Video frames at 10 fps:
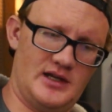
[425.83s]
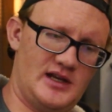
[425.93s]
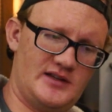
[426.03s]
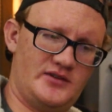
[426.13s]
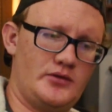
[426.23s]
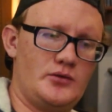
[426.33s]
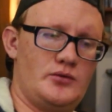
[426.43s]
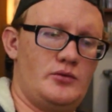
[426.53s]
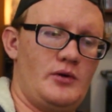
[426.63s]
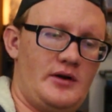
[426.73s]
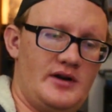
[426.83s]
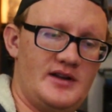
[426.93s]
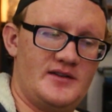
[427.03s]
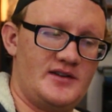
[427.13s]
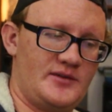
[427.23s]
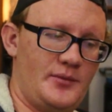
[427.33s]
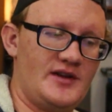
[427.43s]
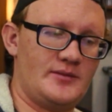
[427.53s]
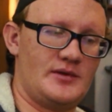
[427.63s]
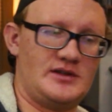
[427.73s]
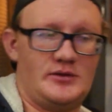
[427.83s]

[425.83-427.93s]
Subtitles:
as to where it is in its placement.